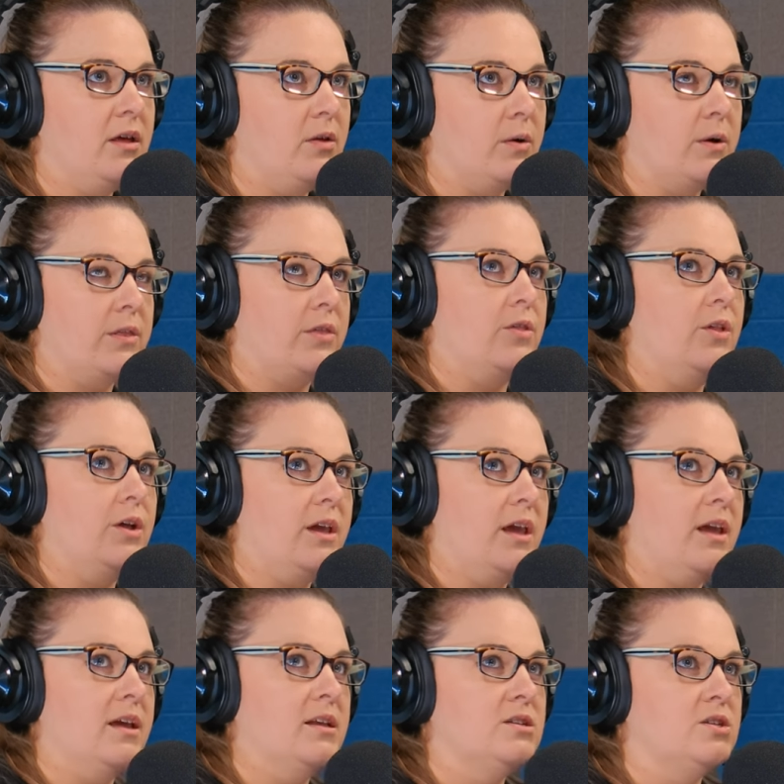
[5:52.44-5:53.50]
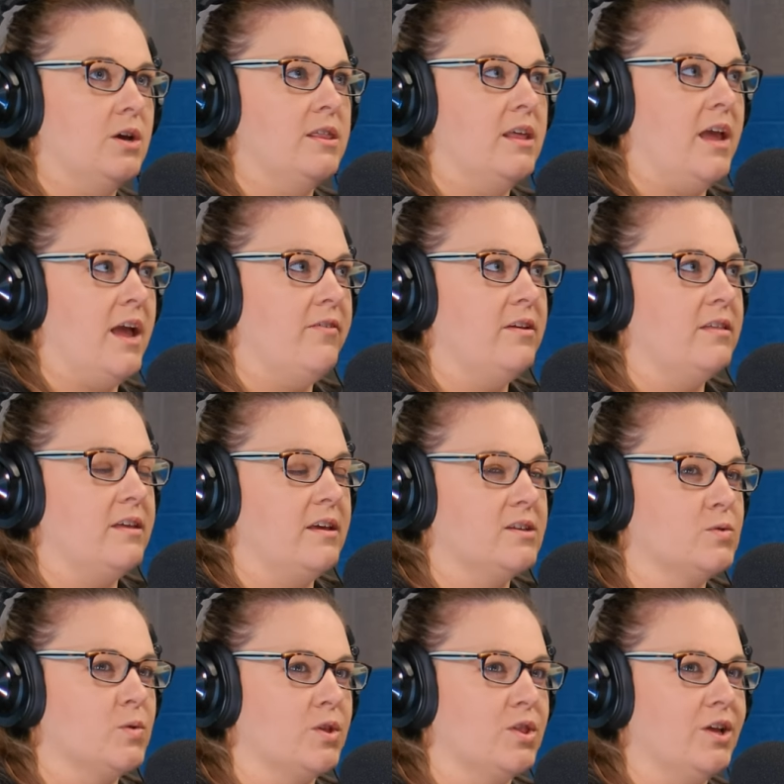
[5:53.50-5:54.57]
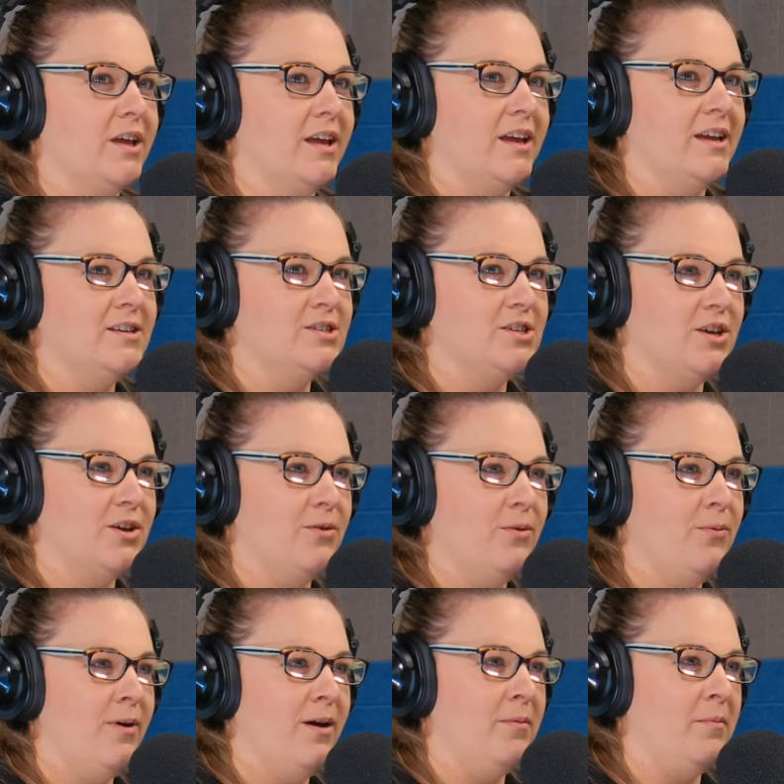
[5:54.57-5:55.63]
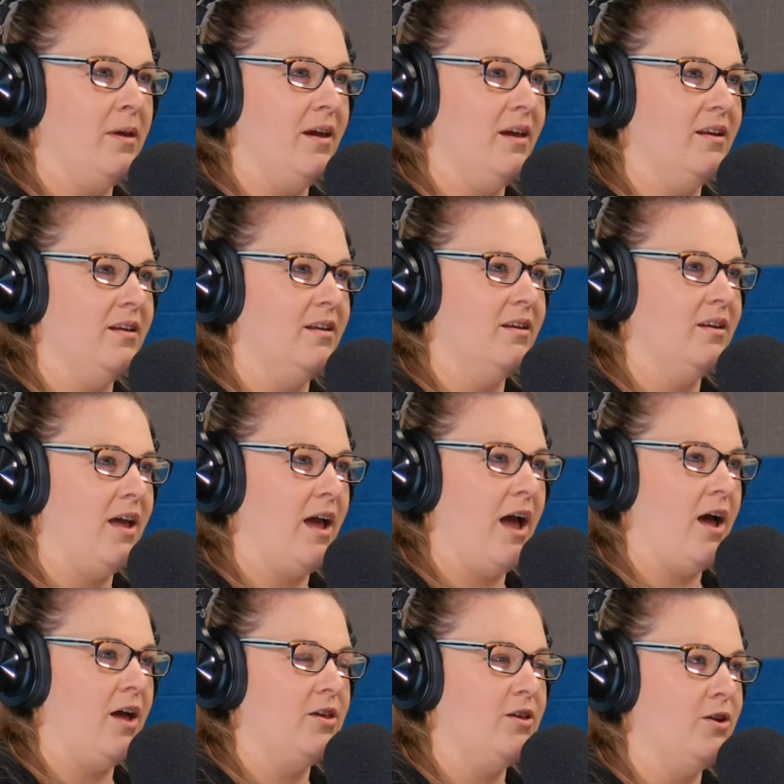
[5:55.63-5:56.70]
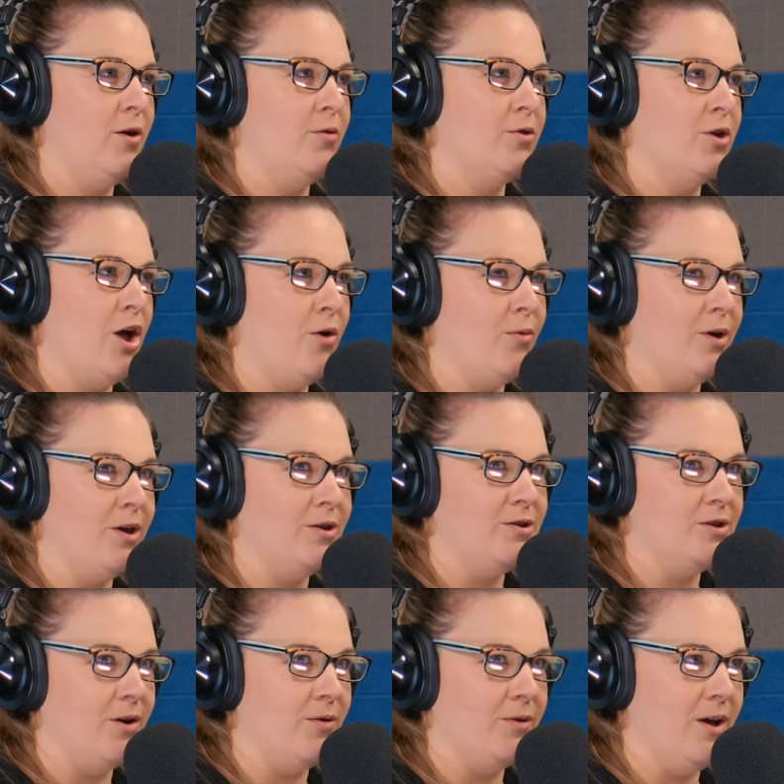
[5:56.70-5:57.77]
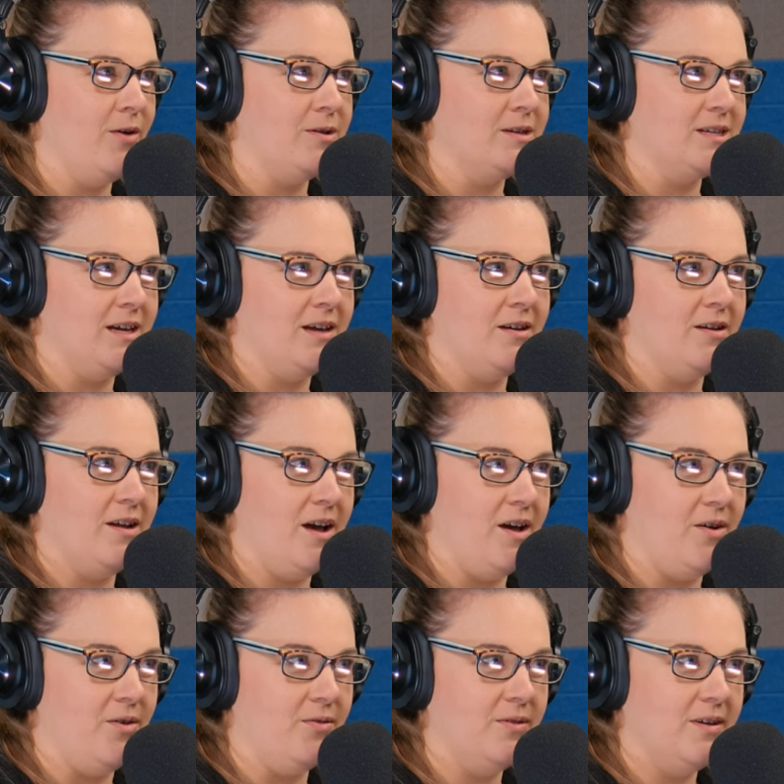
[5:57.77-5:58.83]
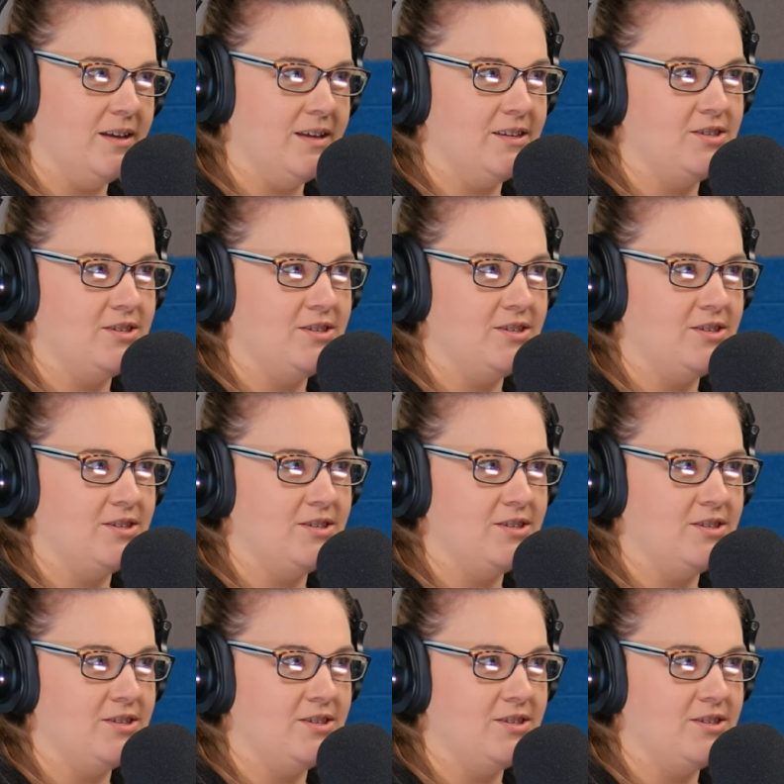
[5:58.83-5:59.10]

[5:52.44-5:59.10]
worth looking into. I think everything is worth looking into. I mean, you don't know what you don't know until you know. That's